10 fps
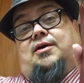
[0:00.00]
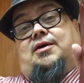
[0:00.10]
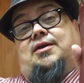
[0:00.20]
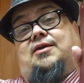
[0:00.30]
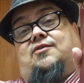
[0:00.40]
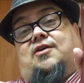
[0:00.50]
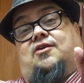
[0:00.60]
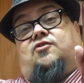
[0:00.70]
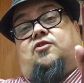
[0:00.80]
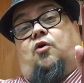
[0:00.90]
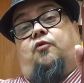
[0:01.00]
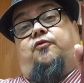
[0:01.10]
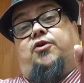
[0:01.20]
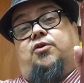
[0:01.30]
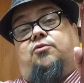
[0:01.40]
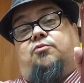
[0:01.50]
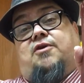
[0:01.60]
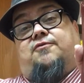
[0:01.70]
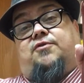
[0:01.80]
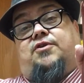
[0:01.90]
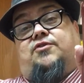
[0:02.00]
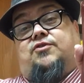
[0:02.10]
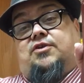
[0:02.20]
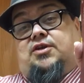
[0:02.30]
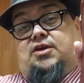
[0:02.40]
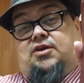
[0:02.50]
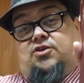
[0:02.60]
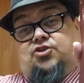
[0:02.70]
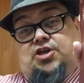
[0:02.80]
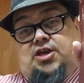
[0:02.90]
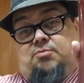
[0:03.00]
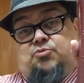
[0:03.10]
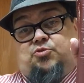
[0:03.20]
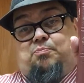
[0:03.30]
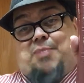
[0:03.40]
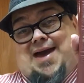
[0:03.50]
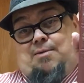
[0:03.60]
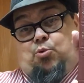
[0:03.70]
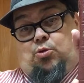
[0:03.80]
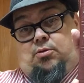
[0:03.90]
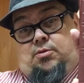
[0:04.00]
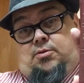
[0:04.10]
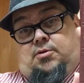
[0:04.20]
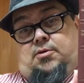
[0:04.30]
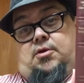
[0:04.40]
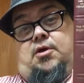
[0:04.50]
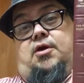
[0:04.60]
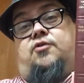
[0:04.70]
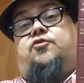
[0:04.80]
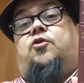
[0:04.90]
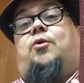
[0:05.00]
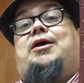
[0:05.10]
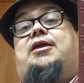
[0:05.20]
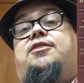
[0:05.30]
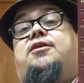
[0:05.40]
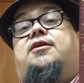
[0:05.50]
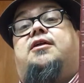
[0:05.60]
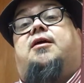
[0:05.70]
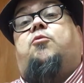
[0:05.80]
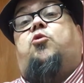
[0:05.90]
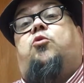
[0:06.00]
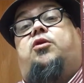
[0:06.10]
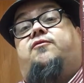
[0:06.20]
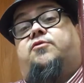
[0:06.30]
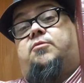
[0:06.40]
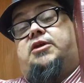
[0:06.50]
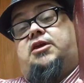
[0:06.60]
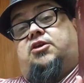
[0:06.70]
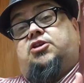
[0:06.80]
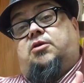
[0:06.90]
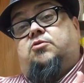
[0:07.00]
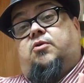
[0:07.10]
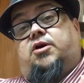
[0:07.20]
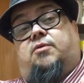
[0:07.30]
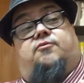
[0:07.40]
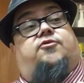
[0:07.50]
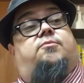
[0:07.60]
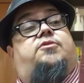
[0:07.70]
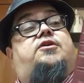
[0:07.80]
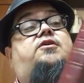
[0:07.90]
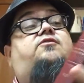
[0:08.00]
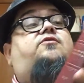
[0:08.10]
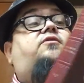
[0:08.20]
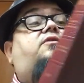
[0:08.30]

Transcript: It is a Schofield reference King James Bible. And so anything that I'm quoting from King James will come from this.